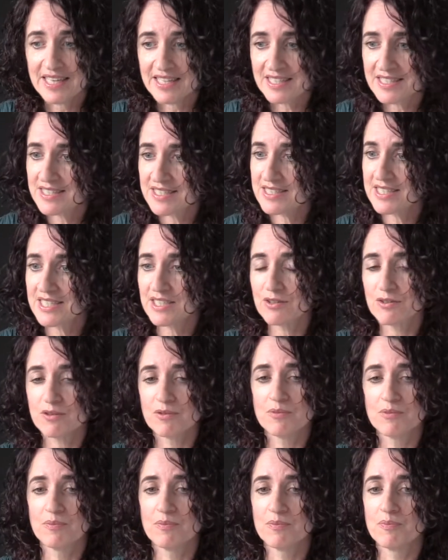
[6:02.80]
is
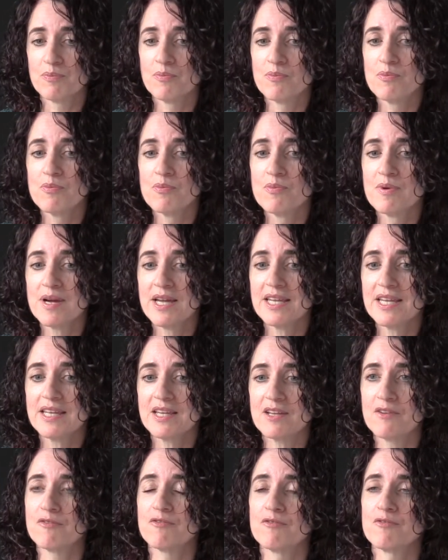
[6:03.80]
still
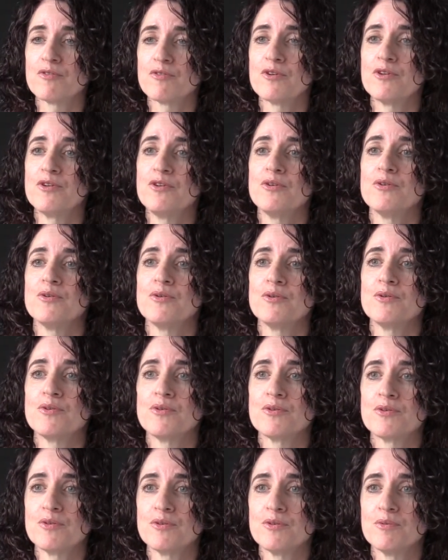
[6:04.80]
waiting for you
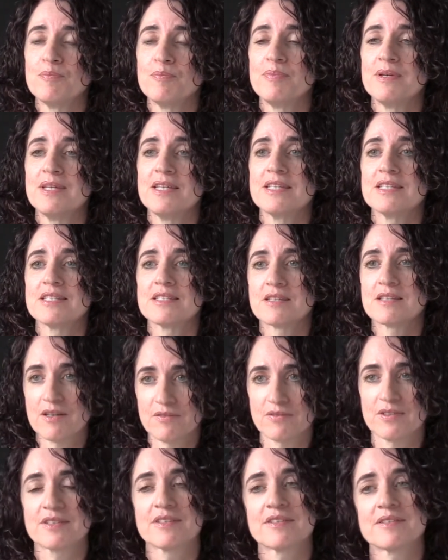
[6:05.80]
to be
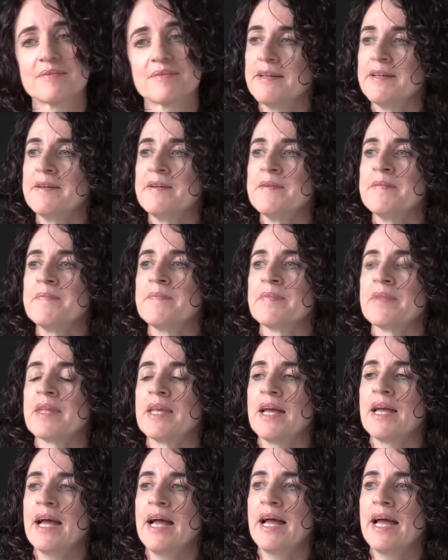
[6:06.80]
discovered.
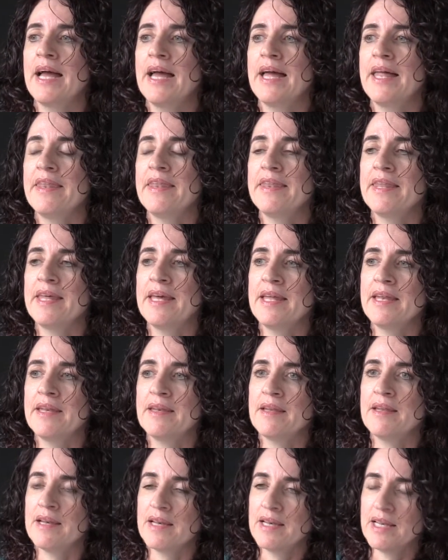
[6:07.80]
And then
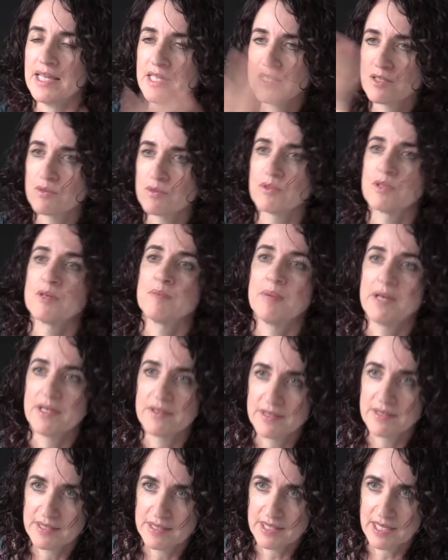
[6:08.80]
let's talk about
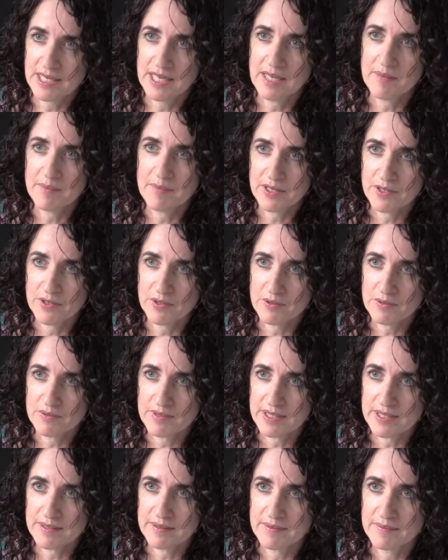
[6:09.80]
the dilemma you're
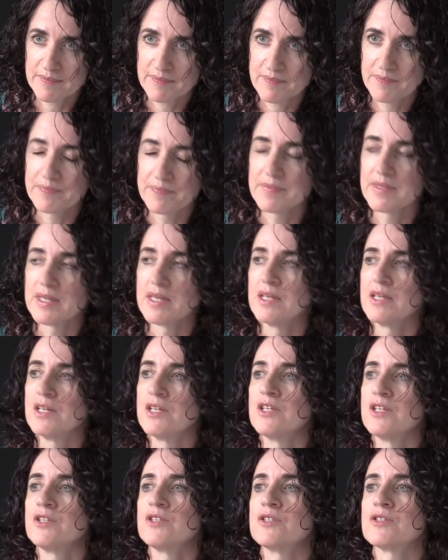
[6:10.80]
in.
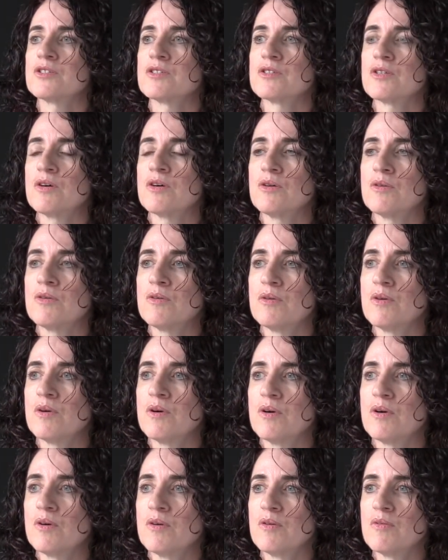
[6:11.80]
So
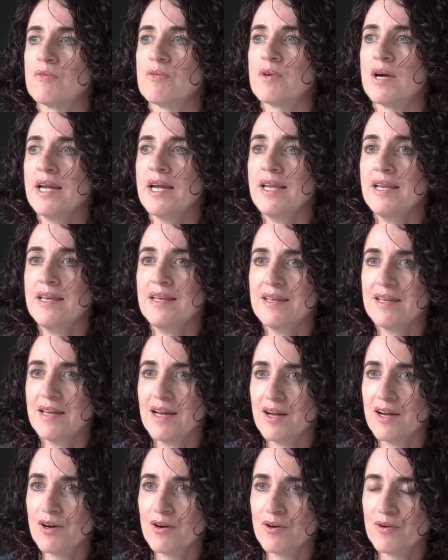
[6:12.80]
right
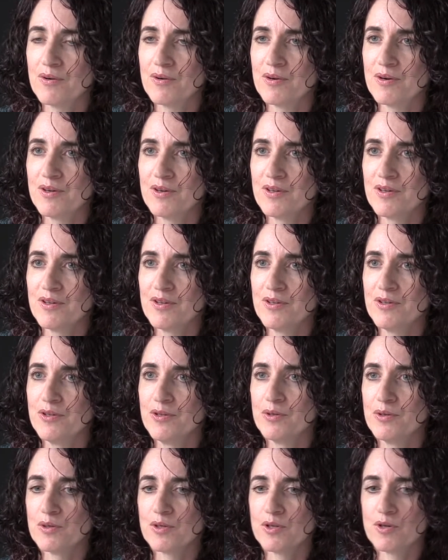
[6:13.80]
now
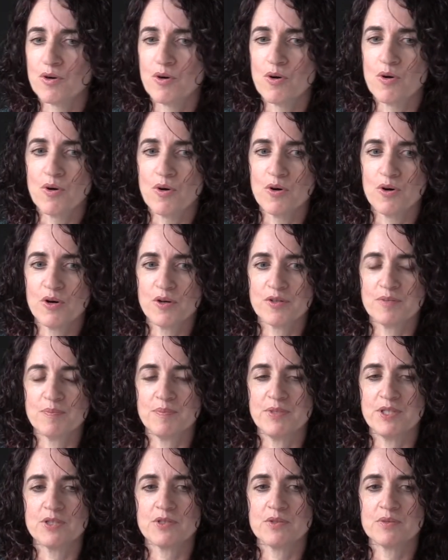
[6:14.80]
you're caught
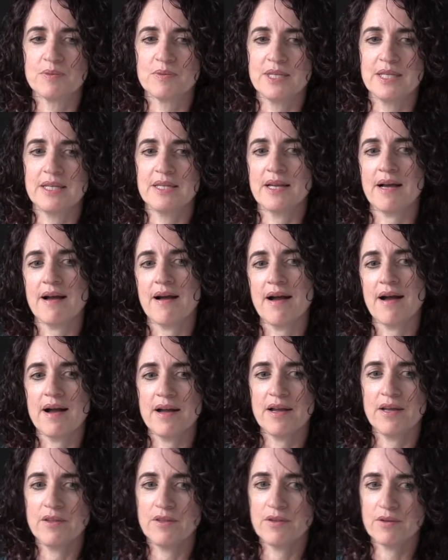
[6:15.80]
between
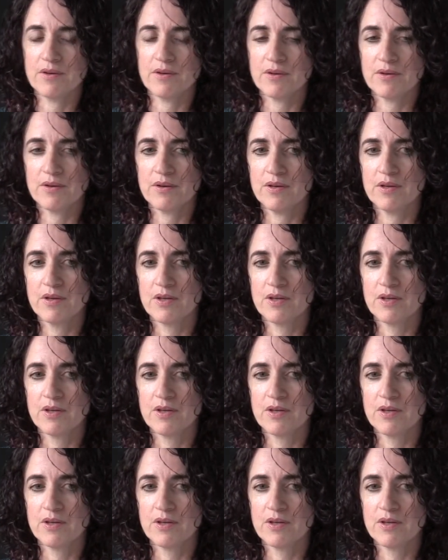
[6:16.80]
either